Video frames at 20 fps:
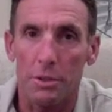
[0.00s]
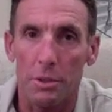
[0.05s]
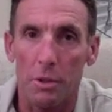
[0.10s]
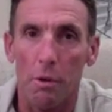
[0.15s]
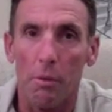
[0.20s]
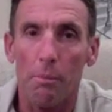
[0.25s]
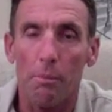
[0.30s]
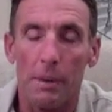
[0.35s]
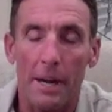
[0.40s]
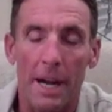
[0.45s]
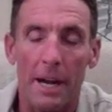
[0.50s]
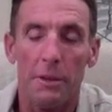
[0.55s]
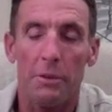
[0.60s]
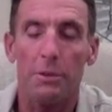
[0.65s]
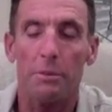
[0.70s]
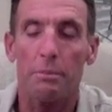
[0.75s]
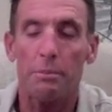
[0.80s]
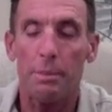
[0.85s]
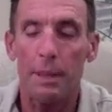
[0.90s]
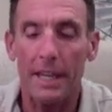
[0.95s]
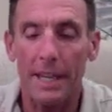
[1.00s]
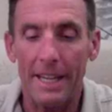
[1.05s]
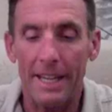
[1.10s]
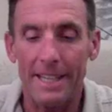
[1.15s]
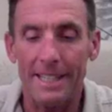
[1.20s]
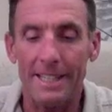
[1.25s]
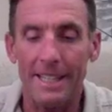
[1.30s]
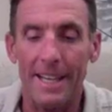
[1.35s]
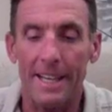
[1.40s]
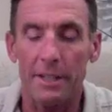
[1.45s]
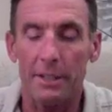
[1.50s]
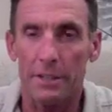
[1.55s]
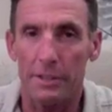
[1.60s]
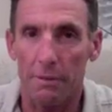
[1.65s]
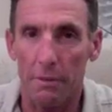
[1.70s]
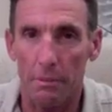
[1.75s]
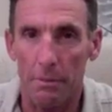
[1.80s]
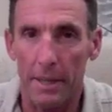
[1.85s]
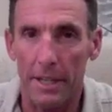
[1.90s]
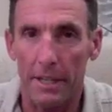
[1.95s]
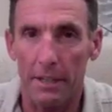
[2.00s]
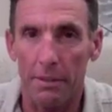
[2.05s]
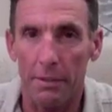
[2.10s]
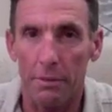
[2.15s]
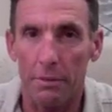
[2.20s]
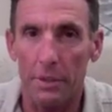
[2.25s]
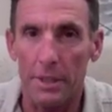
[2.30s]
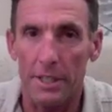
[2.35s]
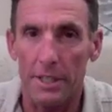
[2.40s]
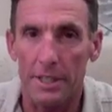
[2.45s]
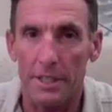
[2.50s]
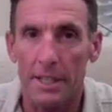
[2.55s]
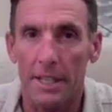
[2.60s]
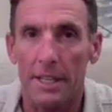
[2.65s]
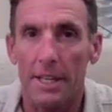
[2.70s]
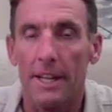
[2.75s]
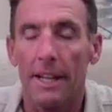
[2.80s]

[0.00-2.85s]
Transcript: don't buy those big containers of omega-3s.